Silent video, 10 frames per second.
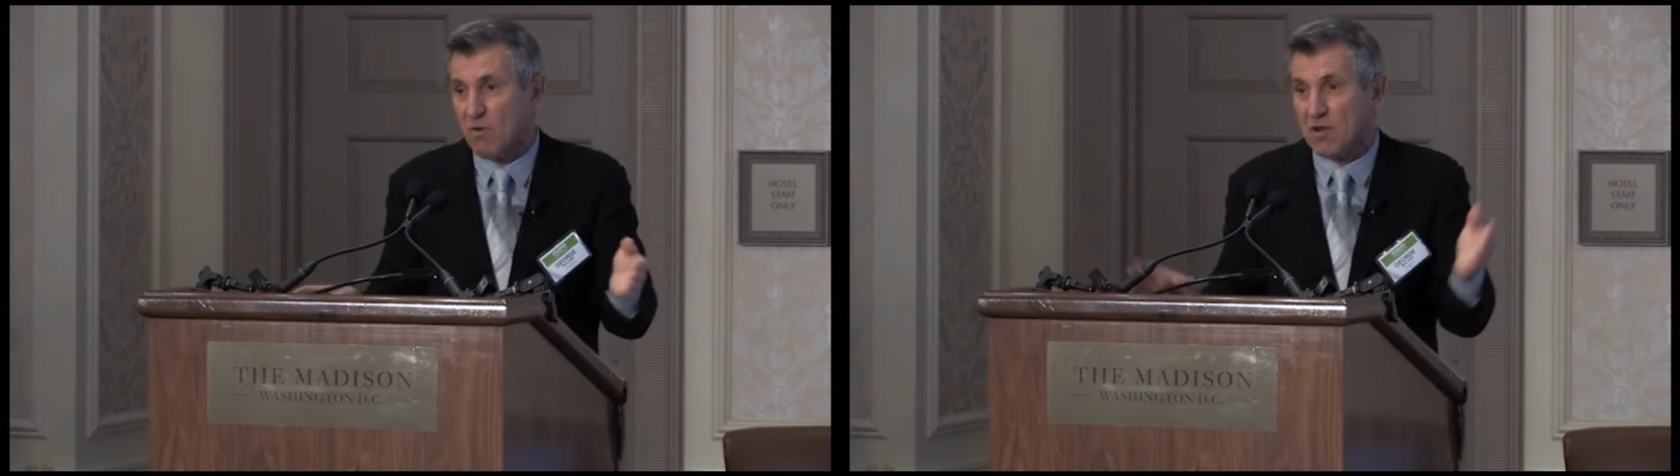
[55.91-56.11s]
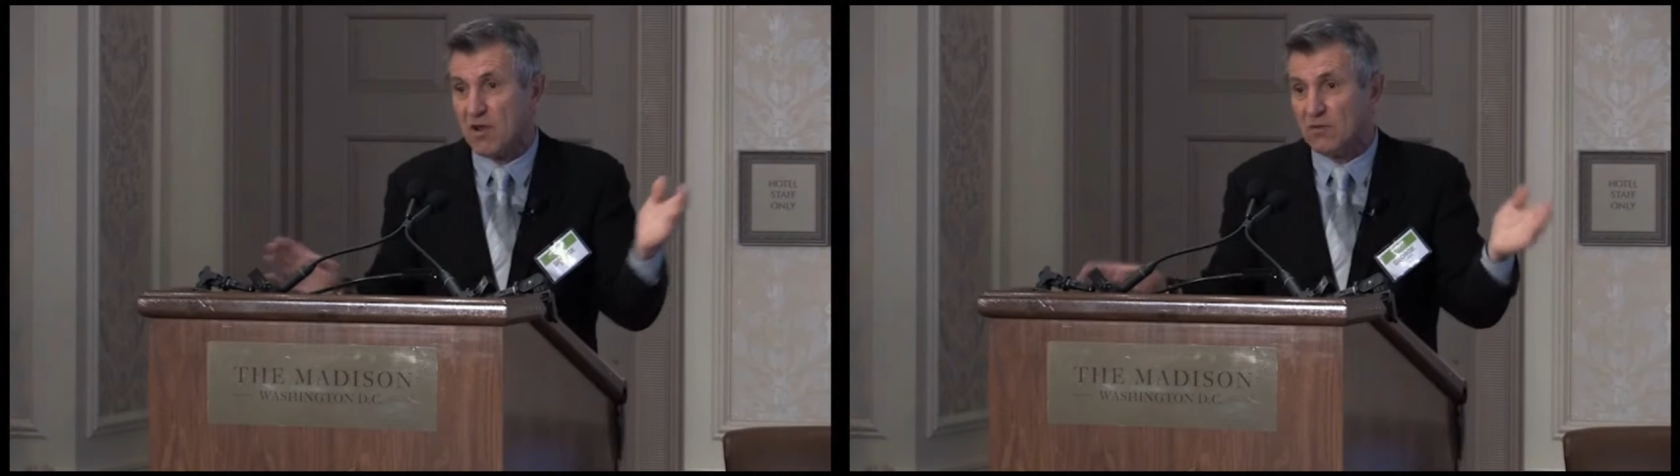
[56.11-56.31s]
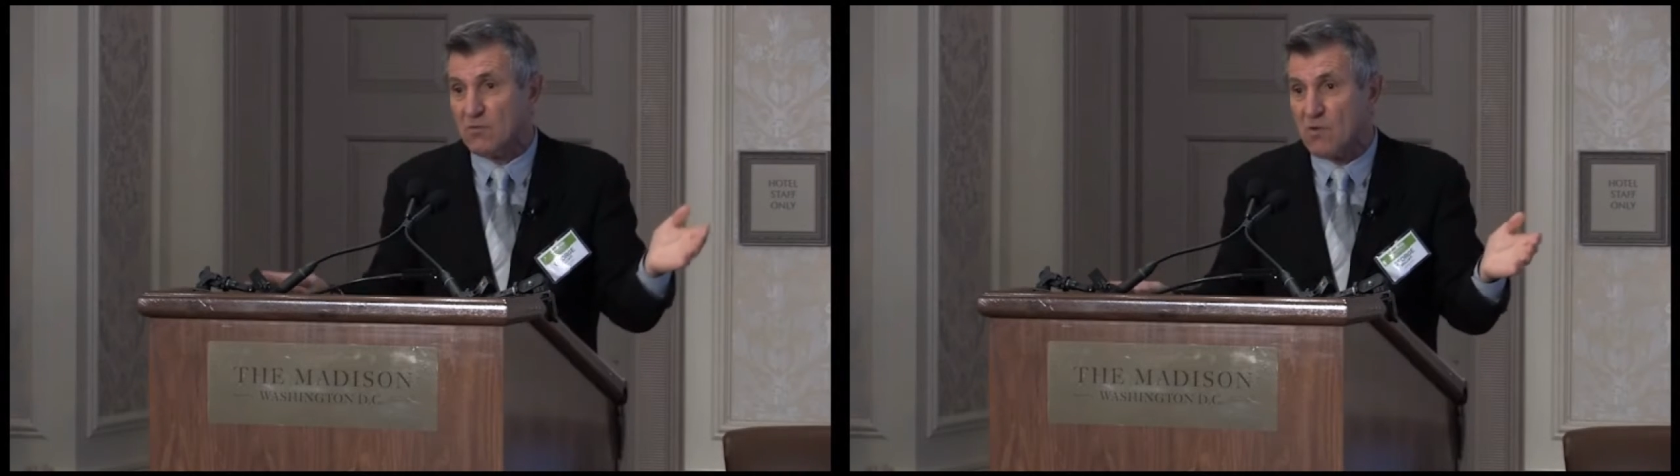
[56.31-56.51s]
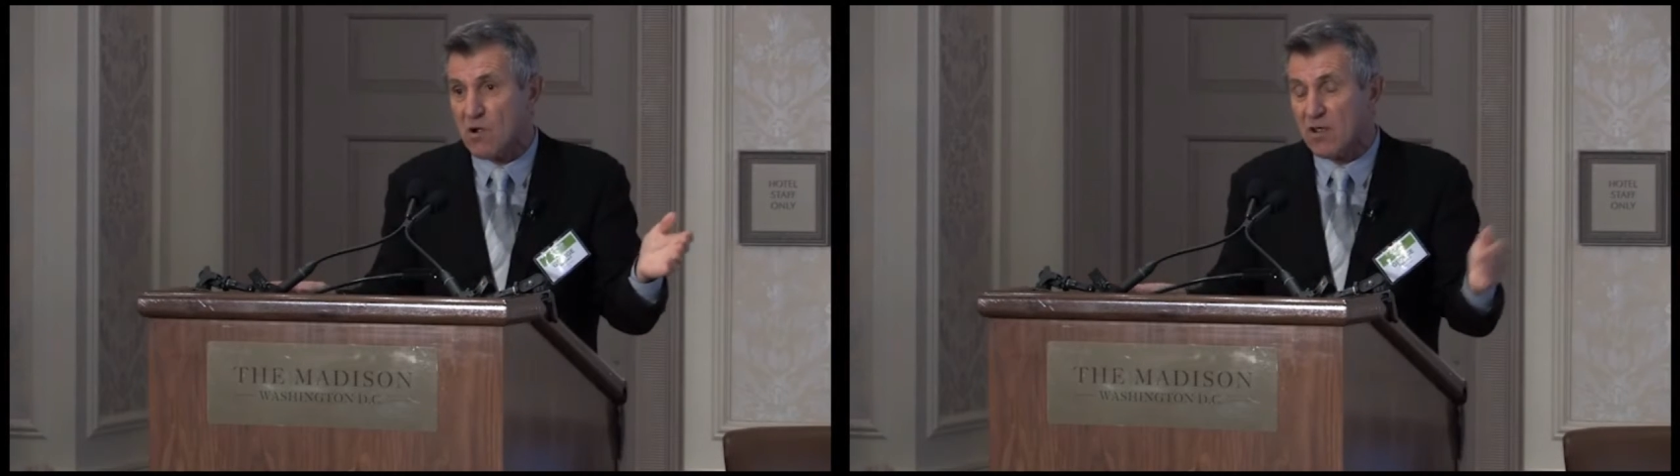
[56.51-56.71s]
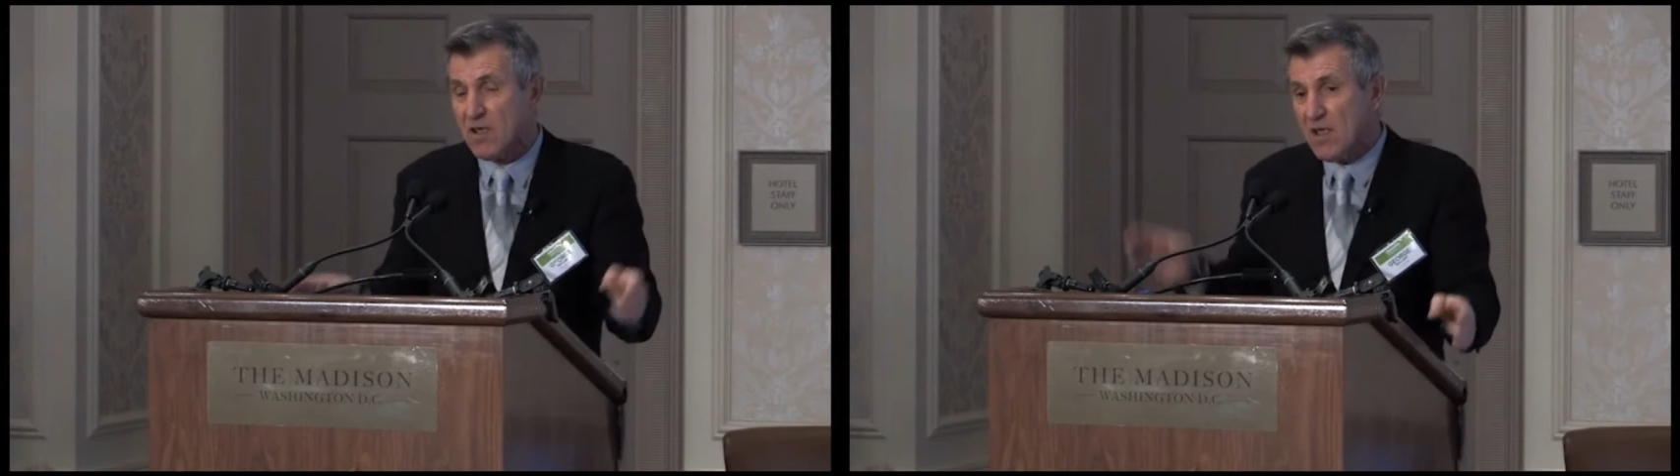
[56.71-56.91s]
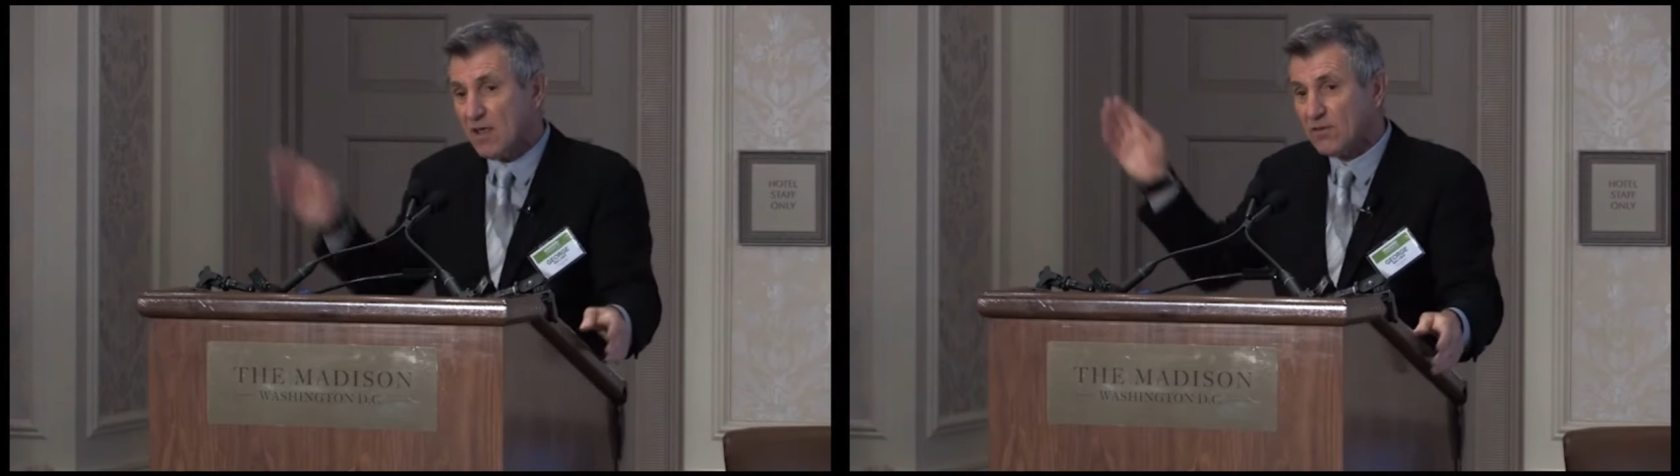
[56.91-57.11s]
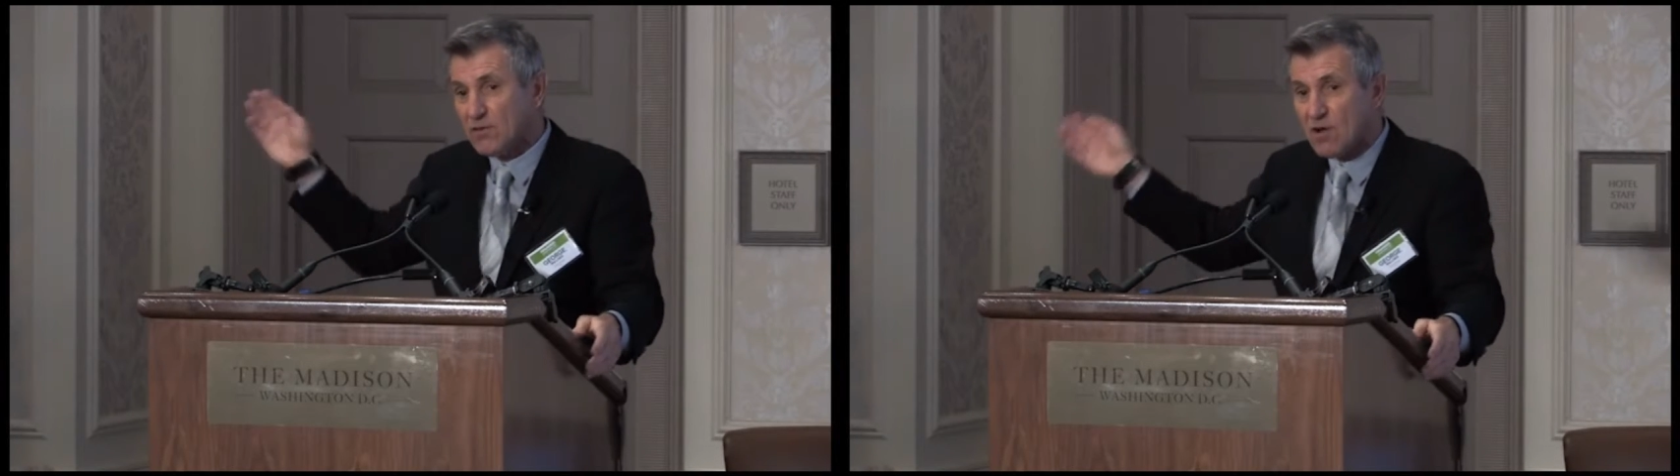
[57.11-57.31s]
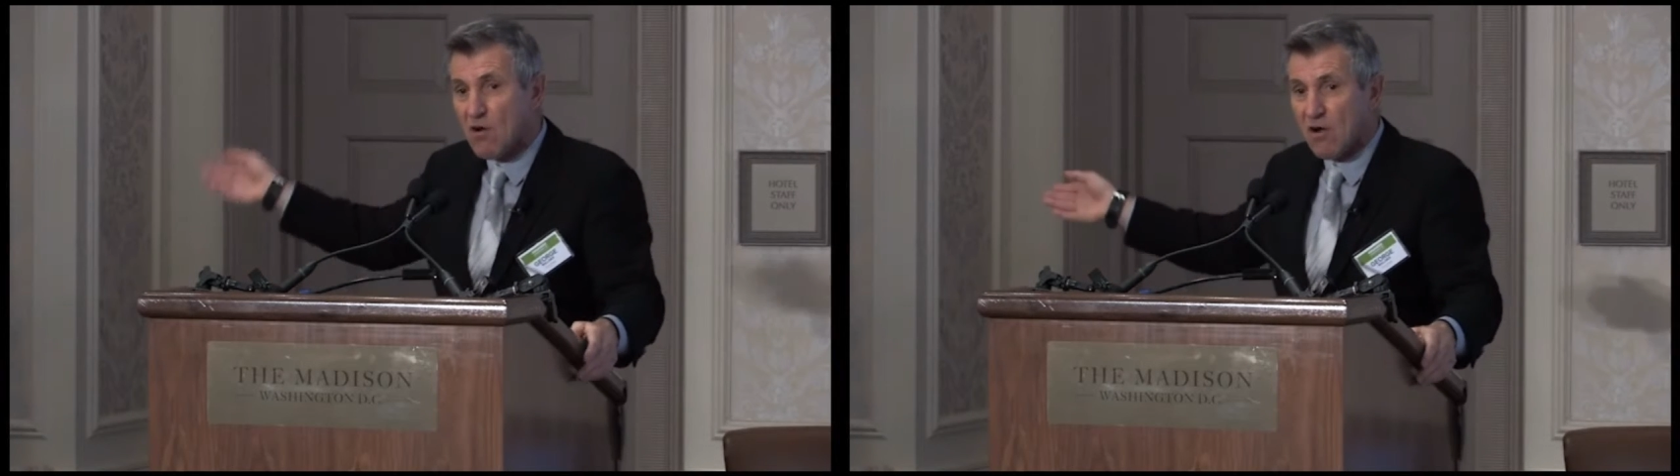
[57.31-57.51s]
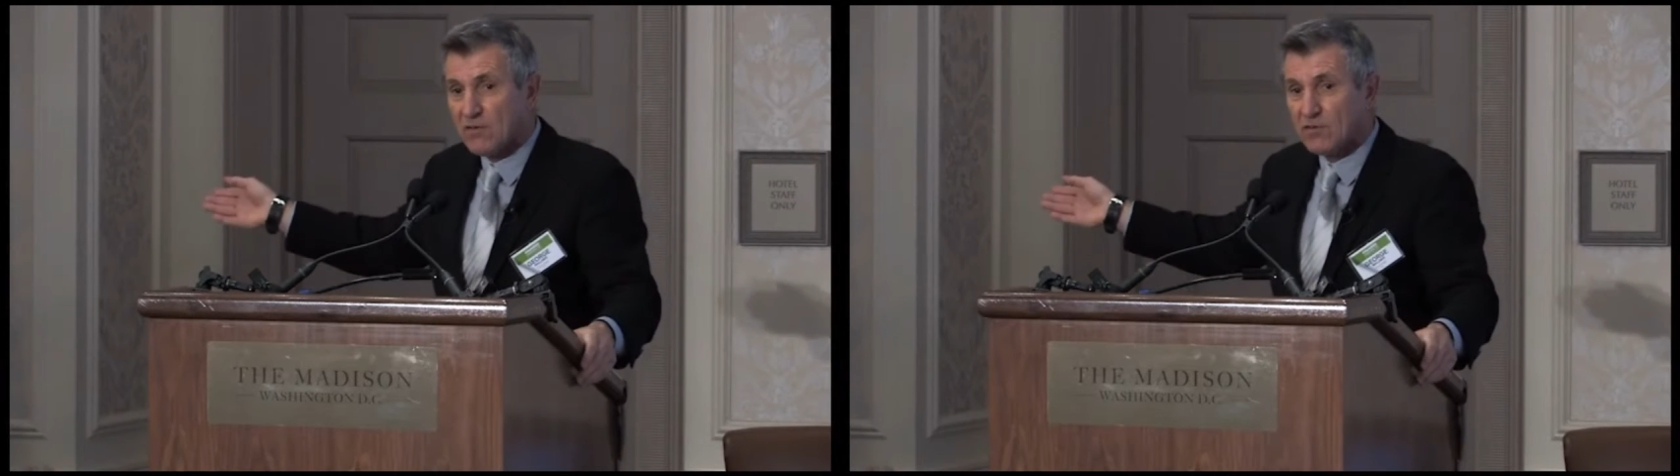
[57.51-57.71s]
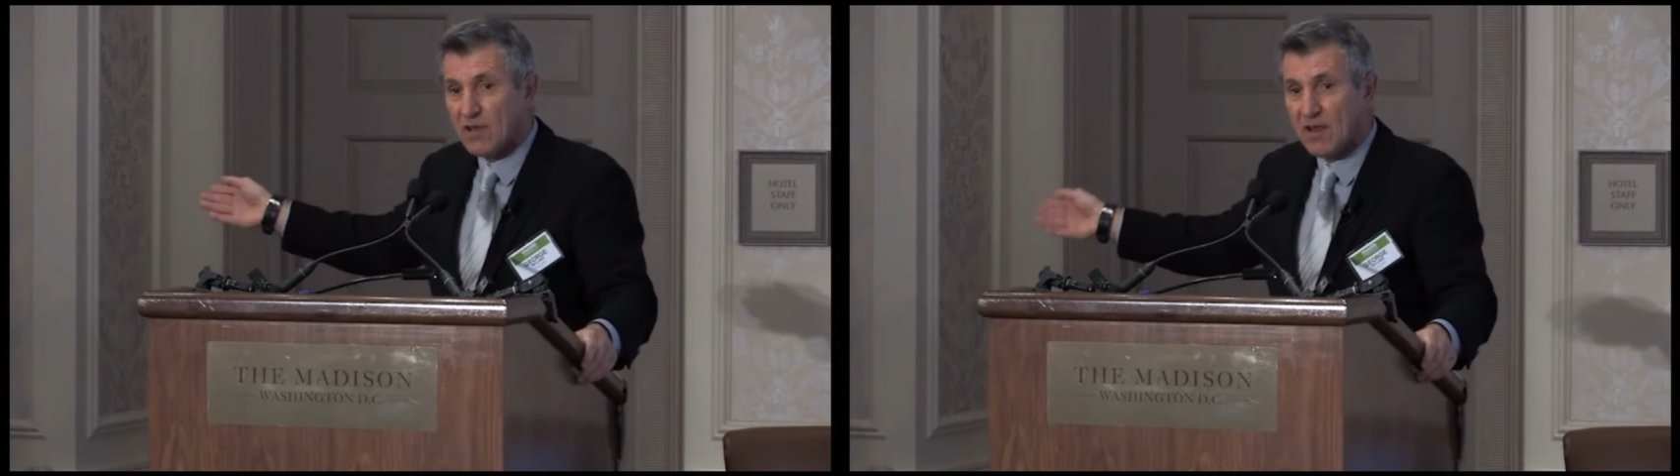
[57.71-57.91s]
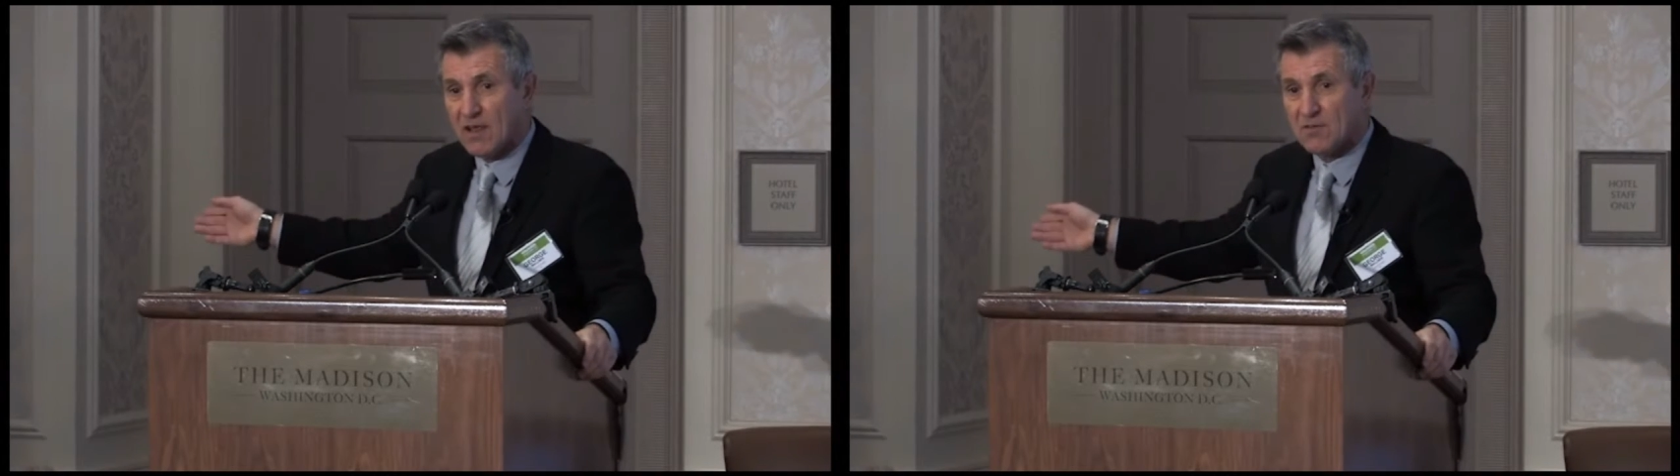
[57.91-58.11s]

What doesn't work is the card sitting